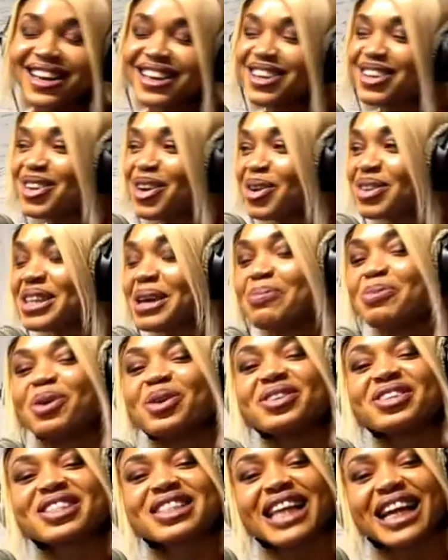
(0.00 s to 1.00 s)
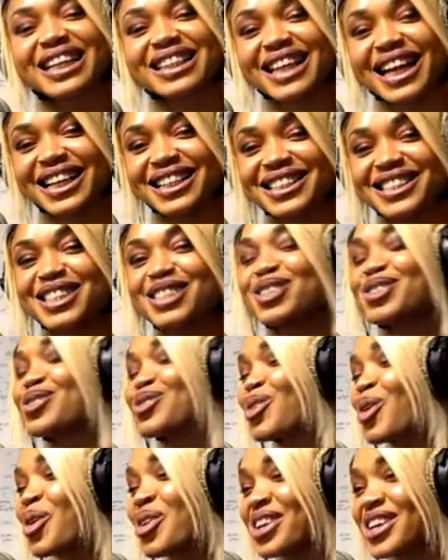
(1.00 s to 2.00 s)
Damien is like that.
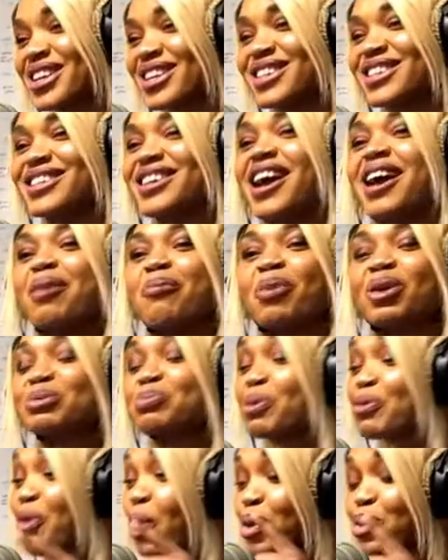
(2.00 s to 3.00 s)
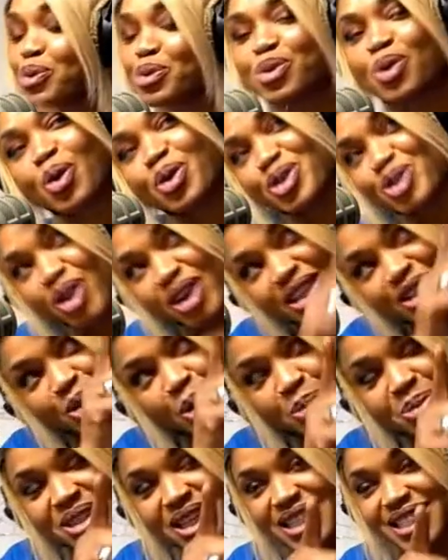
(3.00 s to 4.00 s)
He's running, but before you know, he's already
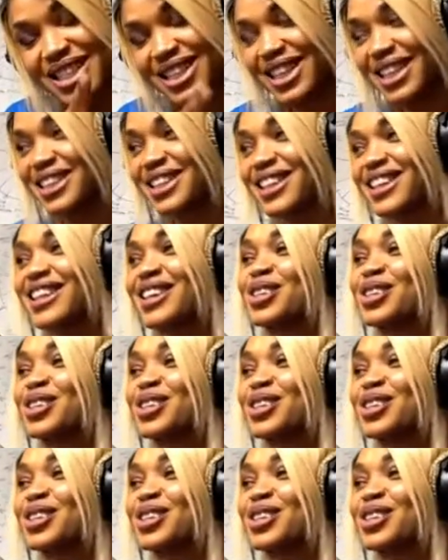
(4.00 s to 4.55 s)
upstairs again.